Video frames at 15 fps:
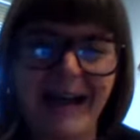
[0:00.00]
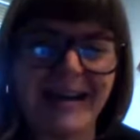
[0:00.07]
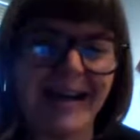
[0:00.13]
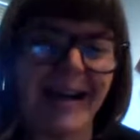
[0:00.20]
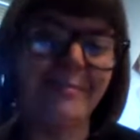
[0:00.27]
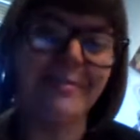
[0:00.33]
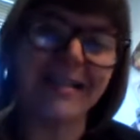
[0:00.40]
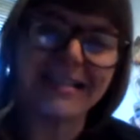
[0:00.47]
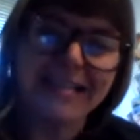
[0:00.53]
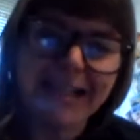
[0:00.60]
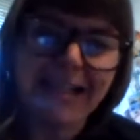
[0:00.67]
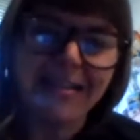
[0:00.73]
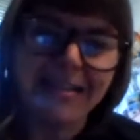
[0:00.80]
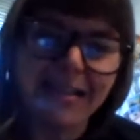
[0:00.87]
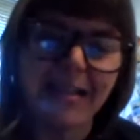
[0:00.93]
I
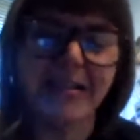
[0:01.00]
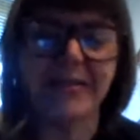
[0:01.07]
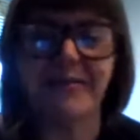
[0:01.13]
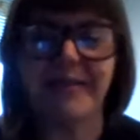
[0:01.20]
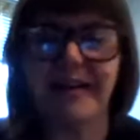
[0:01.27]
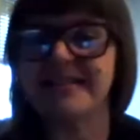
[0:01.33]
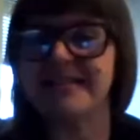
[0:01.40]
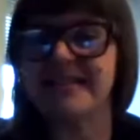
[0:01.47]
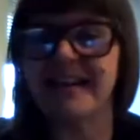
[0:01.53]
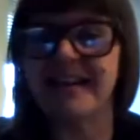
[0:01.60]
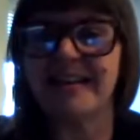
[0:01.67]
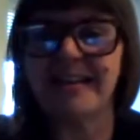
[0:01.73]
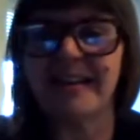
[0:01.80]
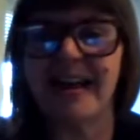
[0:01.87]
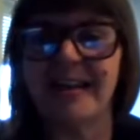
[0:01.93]
take a little offense
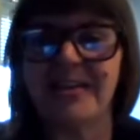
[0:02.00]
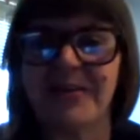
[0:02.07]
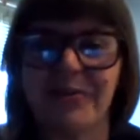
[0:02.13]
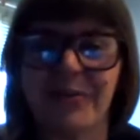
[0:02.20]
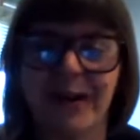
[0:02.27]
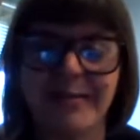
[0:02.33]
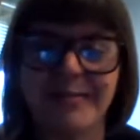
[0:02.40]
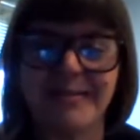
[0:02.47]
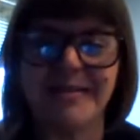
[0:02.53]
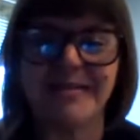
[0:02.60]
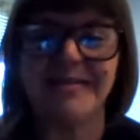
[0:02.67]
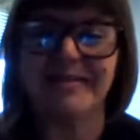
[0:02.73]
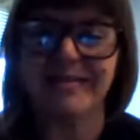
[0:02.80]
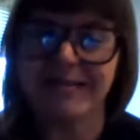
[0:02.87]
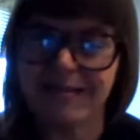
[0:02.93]
at the
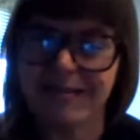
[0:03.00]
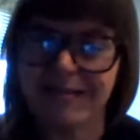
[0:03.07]
frames